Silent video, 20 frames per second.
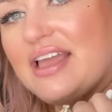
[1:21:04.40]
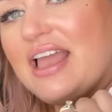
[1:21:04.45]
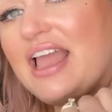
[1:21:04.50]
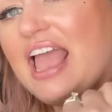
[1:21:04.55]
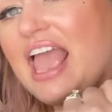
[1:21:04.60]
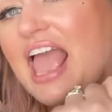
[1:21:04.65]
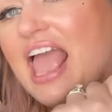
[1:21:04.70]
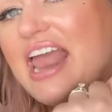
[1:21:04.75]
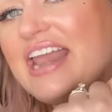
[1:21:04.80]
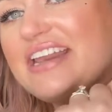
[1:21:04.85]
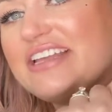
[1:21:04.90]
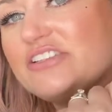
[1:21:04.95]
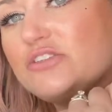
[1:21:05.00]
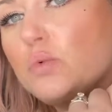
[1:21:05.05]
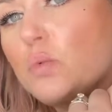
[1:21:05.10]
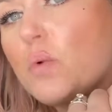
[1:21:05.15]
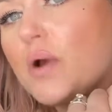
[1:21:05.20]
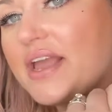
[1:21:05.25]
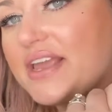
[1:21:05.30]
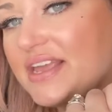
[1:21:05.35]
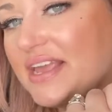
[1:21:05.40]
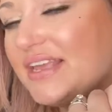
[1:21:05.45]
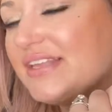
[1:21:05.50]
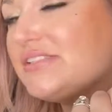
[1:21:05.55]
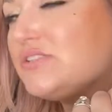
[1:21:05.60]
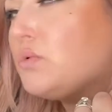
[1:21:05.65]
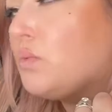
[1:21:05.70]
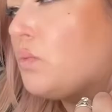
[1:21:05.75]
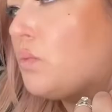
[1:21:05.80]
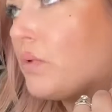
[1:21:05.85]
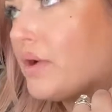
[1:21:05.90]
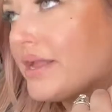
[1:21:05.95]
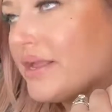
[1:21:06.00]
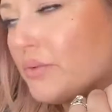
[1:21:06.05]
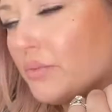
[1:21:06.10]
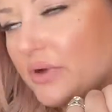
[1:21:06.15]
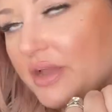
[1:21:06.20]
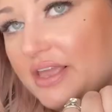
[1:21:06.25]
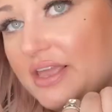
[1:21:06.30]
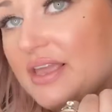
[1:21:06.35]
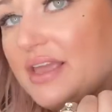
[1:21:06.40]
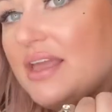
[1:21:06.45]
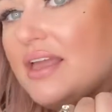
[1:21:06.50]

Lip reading: and it's white. It's white.